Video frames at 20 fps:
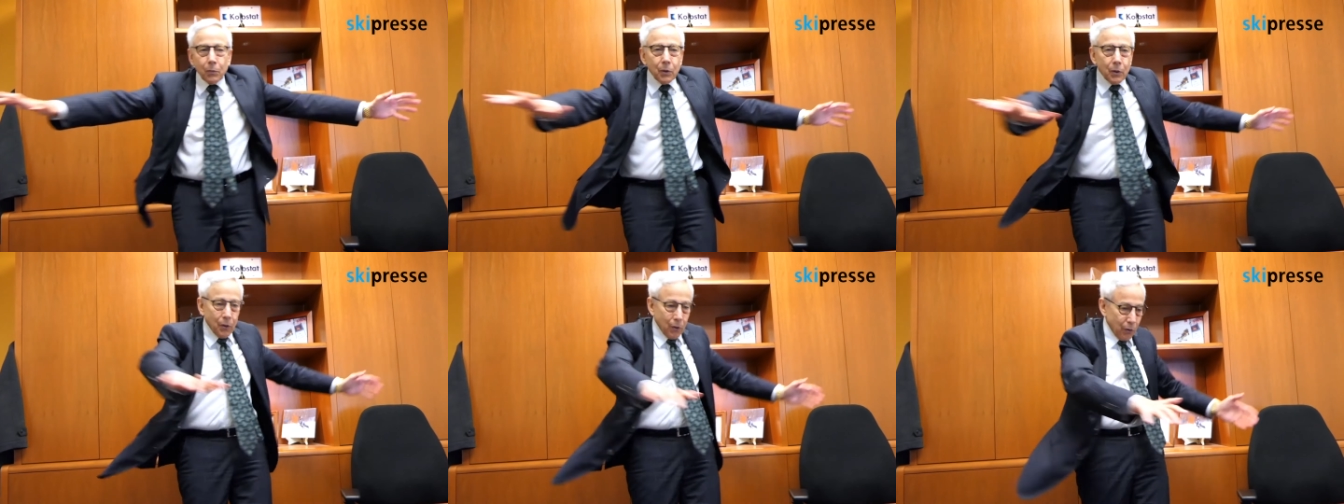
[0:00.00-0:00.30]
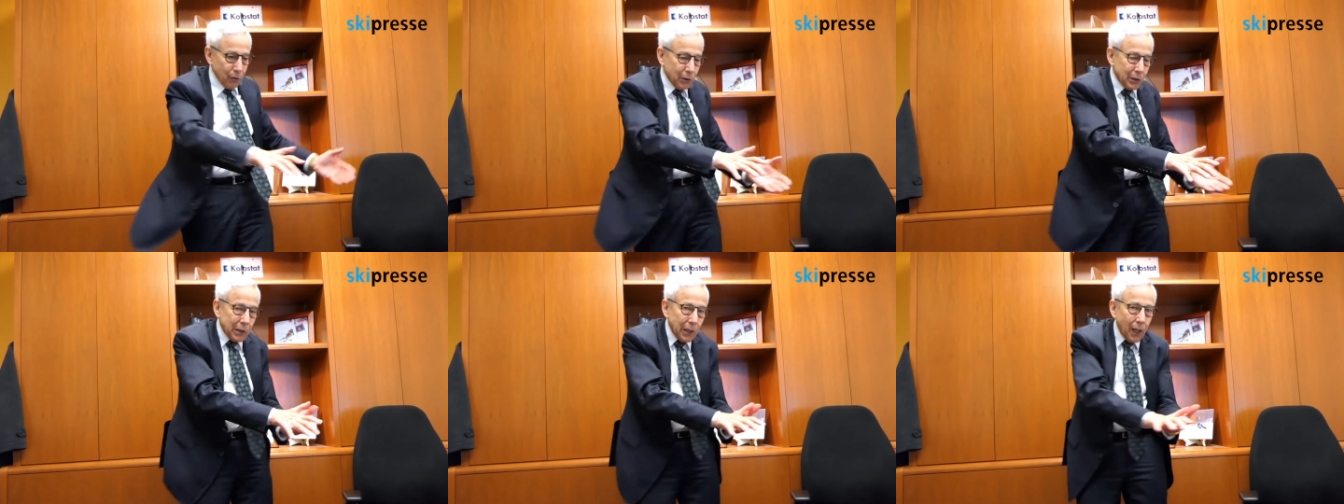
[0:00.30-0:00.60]

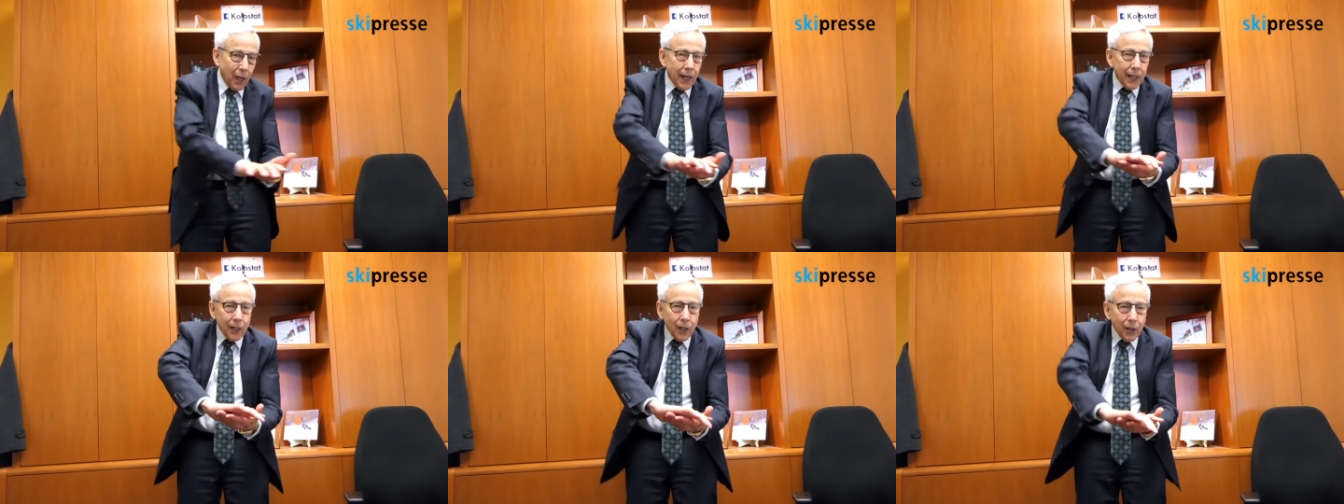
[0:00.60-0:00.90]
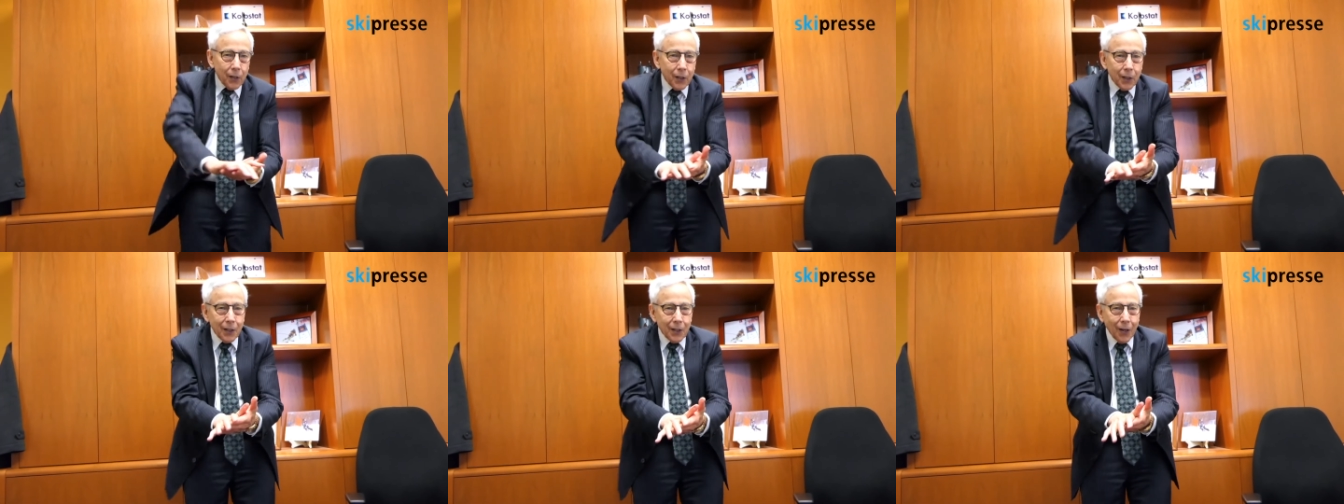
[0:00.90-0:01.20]
you'd slide
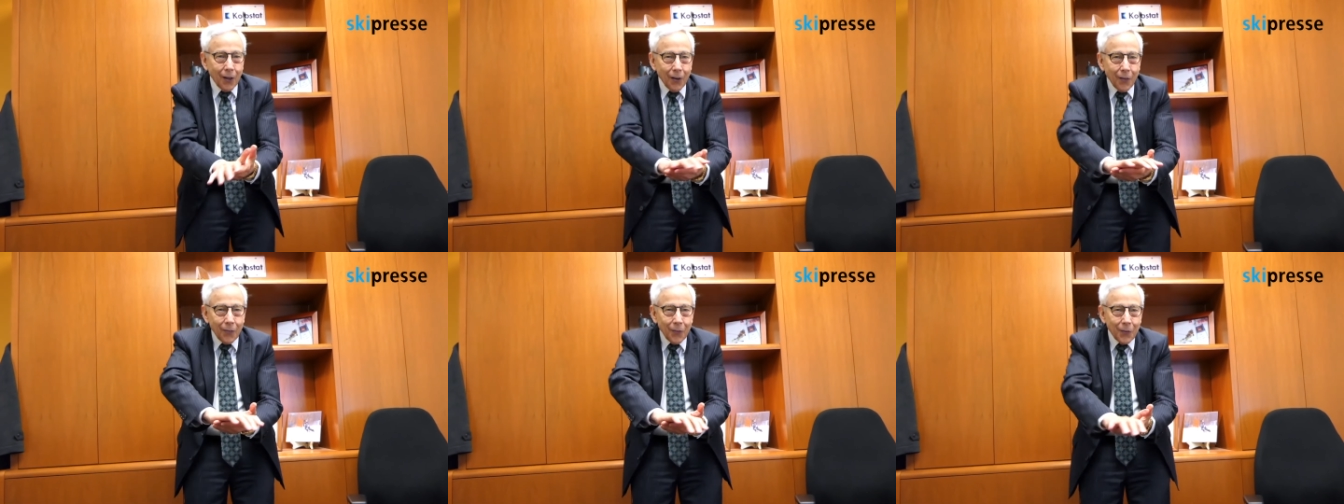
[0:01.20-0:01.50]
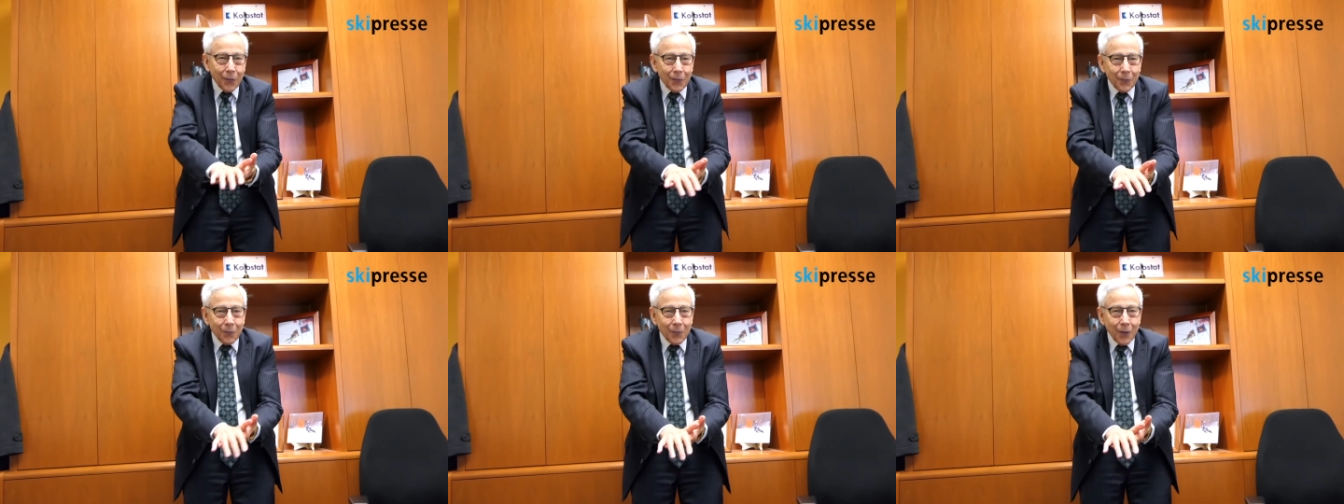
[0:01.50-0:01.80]
on the on
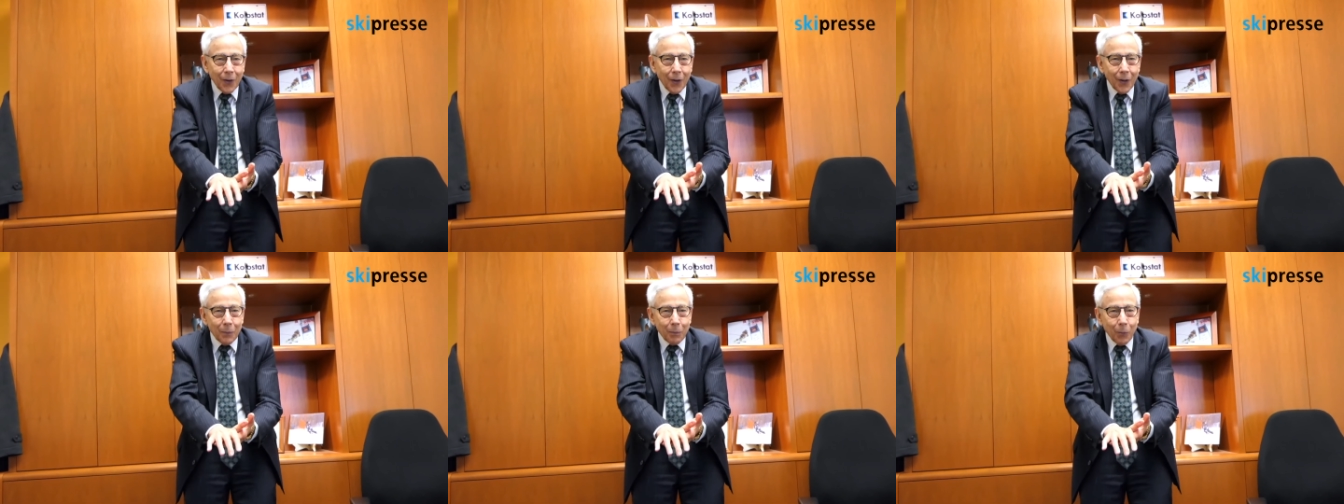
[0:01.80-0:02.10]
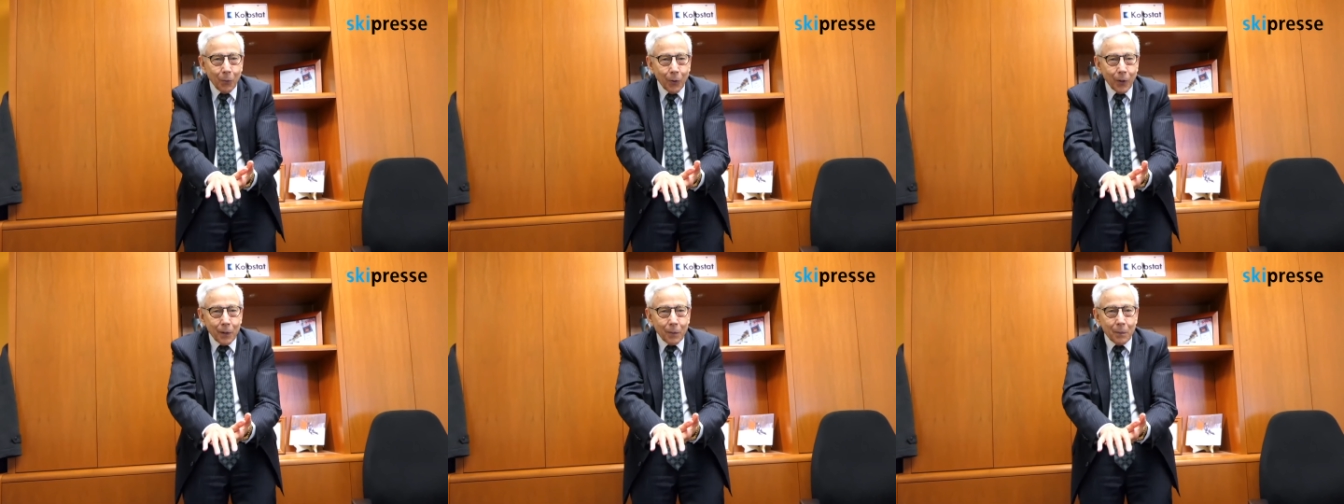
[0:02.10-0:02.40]
the
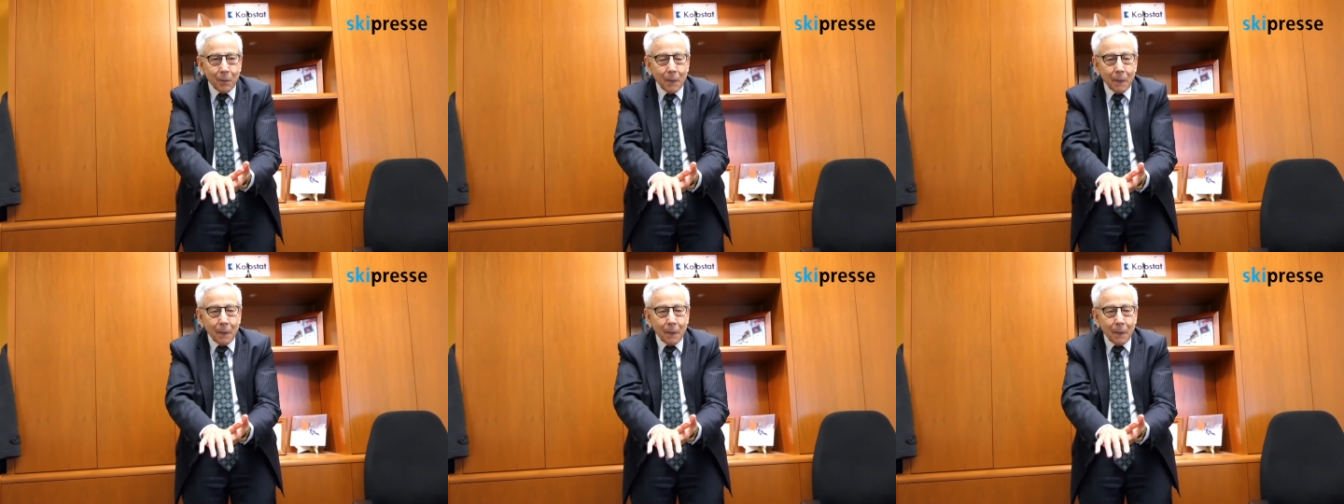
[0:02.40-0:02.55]
cardboard."